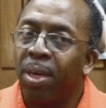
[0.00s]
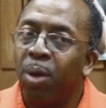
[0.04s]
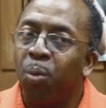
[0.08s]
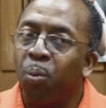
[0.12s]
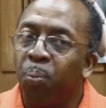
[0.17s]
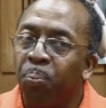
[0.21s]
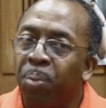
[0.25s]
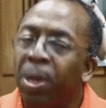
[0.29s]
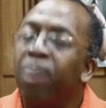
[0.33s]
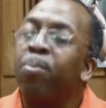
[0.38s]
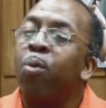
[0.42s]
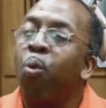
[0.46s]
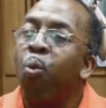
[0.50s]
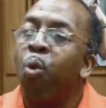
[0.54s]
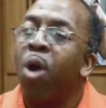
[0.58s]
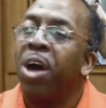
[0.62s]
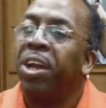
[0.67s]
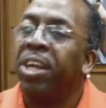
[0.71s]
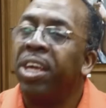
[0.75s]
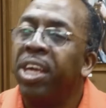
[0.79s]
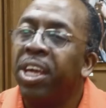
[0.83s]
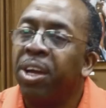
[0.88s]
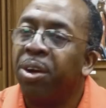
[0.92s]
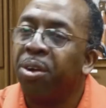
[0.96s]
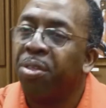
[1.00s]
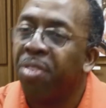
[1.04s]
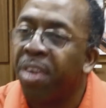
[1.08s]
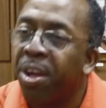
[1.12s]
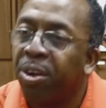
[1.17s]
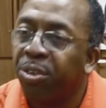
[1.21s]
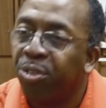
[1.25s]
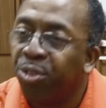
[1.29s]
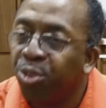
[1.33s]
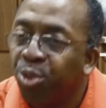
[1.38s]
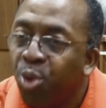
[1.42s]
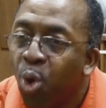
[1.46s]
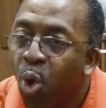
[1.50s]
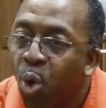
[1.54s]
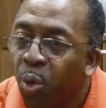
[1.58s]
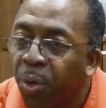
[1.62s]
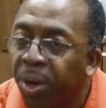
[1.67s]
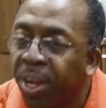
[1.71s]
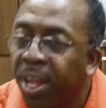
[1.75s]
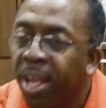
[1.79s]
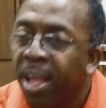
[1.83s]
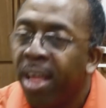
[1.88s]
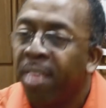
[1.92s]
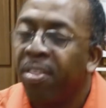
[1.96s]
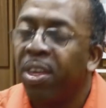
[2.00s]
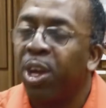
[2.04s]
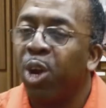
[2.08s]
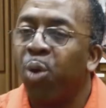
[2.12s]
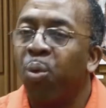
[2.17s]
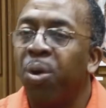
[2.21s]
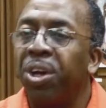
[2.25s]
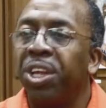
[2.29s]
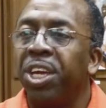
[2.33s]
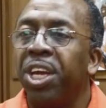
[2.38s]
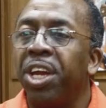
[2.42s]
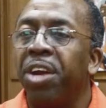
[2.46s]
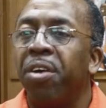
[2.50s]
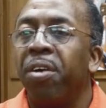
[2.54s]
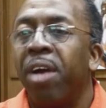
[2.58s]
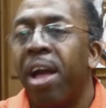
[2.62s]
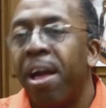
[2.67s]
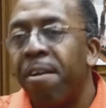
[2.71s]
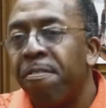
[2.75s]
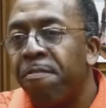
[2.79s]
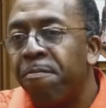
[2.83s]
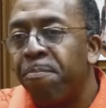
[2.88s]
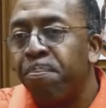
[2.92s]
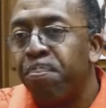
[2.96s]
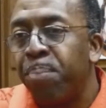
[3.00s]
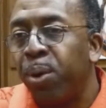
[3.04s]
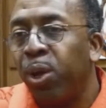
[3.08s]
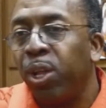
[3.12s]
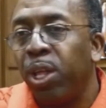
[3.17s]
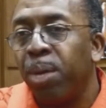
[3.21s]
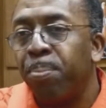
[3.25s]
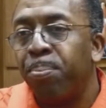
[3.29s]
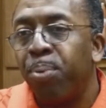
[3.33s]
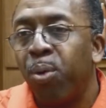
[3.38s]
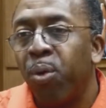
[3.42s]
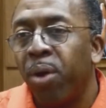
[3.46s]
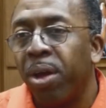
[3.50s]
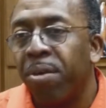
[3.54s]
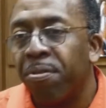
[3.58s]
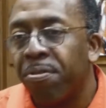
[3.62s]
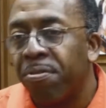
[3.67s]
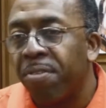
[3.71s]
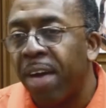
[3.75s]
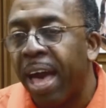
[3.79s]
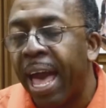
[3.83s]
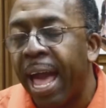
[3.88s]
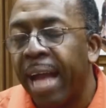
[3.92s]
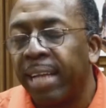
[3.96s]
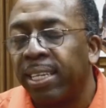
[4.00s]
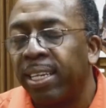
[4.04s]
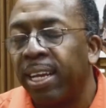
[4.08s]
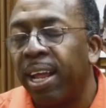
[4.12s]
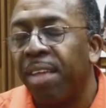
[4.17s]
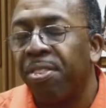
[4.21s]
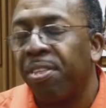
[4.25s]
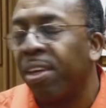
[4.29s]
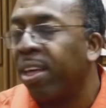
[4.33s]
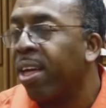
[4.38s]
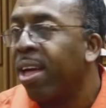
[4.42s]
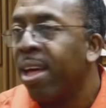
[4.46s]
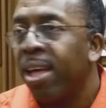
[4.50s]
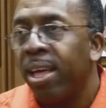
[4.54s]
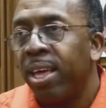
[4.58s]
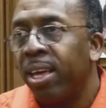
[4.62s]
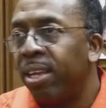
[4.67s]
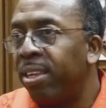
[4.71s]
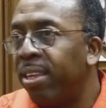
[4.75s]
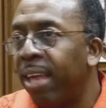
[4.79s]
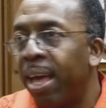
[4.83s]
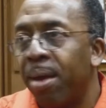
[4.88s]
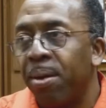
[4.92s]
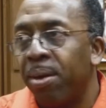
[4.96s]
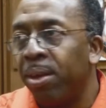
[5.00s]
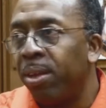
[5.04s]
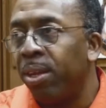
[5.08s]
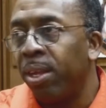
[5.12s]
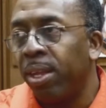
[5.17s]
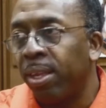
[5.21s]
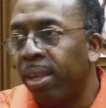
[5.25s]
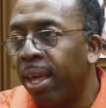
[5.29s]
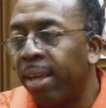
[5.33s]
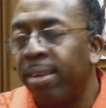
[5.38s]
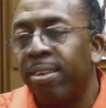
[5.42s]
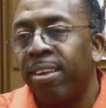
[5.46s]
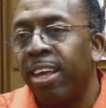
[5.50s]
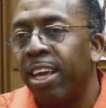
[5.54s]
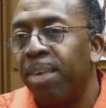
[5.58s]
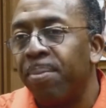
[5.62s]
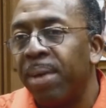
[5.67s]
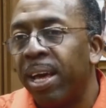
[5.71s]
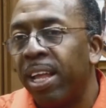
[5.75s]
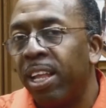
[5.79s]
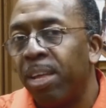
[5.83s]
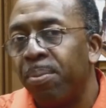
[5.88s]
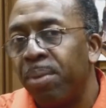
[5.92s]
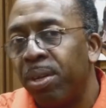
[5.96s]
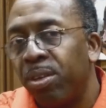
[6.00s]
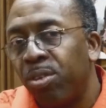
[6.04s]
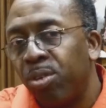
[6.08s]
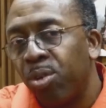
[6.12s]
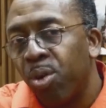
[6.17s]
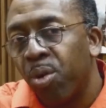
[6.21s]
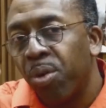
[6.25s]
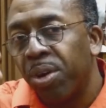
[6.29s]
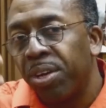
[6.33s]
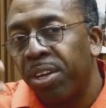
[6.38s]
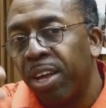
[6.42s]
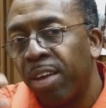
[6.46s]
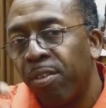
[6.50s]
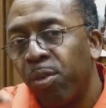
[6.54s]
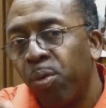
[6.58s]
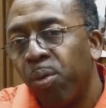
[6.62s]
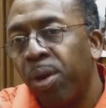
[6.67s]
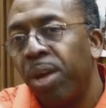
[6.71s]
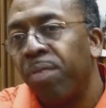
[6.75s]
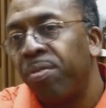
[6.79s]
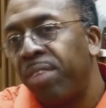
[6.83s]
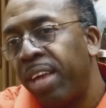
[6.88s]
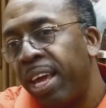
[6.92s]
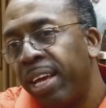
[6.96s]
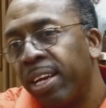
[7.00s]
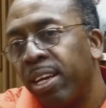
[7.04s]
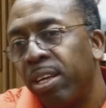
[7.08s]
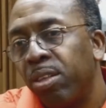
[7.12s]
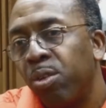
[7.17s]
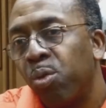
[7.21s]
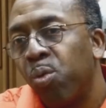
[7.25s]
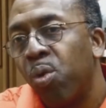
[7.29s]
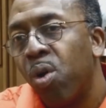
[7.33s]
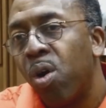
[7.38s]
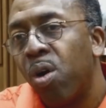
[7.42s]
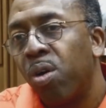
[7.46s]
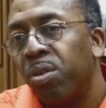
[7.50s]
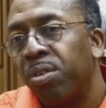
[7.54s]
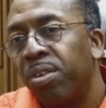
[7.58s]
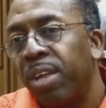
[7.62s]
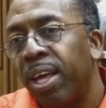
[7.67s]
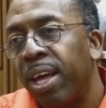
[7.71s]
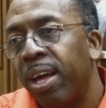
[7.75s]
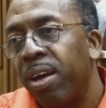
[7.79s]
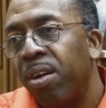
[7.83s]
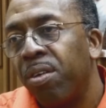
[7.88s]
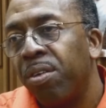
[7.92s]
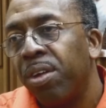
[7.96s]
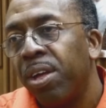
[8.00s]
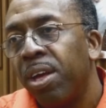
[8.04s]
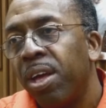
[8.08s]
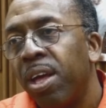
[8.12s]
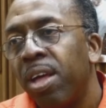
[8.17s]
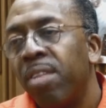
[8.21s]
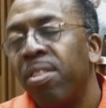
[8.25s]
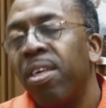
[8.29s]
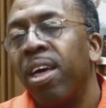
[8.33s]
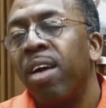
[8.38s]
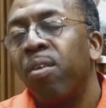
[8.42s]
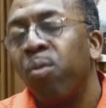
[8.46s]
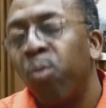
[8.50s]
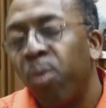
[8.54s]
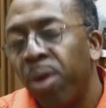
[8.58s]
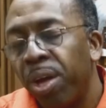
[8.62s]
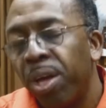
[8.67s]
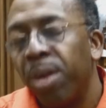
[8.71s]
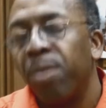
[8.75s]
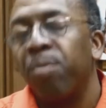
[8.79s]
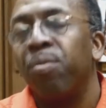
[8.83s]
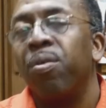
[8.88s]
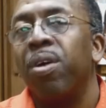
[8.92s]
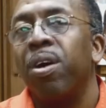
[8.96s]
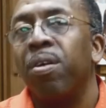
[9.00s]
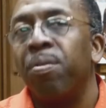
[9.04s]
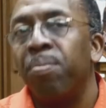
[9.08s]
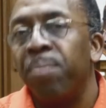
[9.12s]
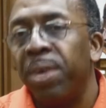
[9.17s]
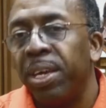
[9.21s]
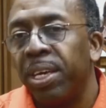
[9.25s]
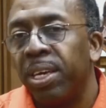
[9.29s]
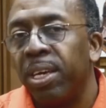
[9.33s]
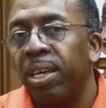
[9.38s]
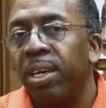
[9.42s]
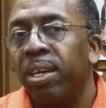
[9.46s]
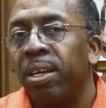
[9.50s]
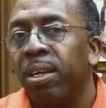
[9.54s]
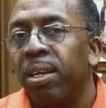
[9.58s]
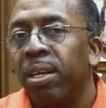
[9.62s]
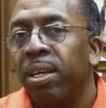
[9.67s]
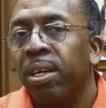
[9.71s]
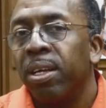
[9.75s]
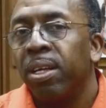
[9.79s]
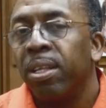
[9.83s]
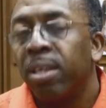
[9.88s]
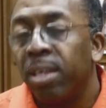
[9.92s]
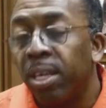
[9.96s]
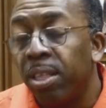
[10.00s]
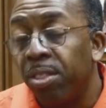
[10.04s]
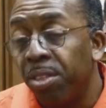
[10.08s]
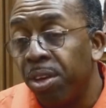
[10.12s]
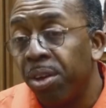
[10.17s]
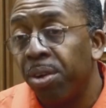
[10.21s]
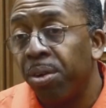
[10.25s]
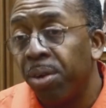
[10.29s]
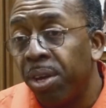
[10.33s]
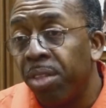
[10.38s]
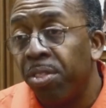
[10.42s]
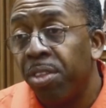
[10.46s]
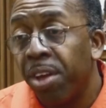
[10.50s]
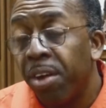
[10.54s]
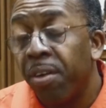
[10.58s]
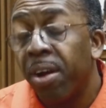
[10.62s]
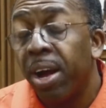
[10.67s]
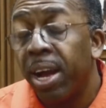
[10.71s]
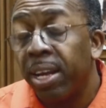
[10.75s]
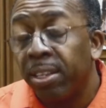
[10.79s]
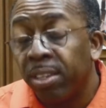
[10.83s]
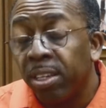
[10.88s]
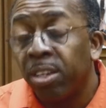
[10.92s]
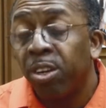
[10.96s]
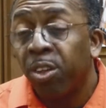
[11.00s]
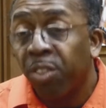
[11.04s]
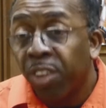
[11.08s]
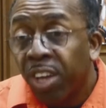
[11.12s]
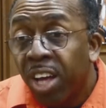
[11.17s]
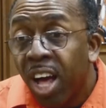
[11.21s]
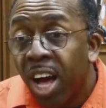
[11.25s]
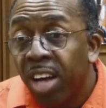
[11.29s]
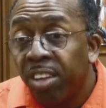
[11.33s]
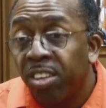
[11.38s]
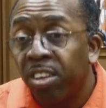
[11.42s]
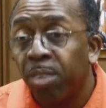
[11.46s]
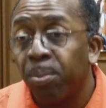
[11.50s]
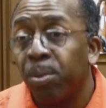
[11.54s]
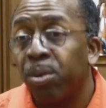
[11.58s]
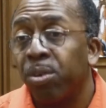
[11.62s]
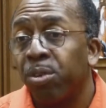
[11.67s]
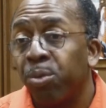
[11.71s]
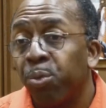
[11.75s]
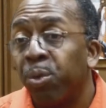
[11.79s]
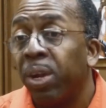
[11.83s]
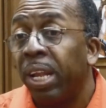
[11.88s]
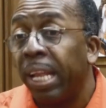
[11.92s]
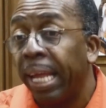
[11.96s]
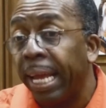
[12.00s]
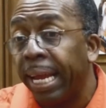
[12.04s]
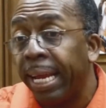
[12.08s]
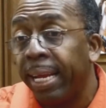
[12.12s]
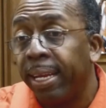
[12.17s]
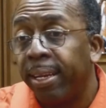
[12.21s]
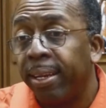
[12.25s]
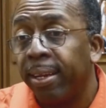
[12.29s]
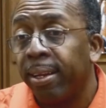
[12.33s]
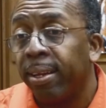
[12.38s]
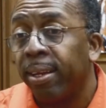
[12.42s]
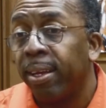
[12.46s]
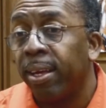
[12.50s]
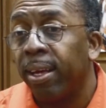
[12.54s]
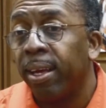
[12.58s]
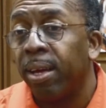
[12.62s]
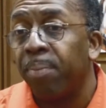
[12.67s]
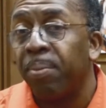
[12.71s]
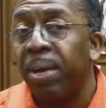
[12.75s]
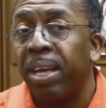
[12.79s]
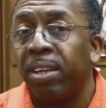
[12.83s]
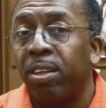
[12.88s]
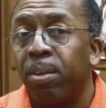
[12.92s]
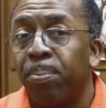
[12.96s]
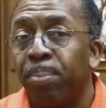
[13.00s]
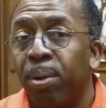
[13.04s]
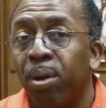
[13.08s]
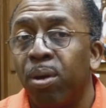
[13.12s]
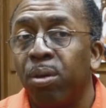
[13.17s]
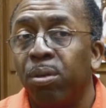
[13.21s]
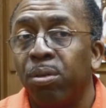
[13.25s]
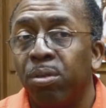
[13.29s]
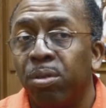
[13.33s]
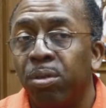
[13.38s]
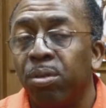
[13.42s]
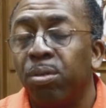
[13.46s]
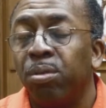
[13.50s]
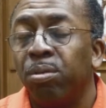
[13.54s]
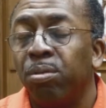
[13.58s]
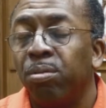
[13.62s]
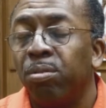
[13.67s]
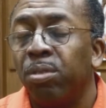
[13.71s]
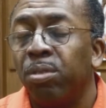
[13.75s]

people want to hear their story. They don't want to hear a bullet point fact. And I think it's that same element. Stories have a way of taking the walls down. They have a way of making, in their eyes, the customers relate, as opposed to,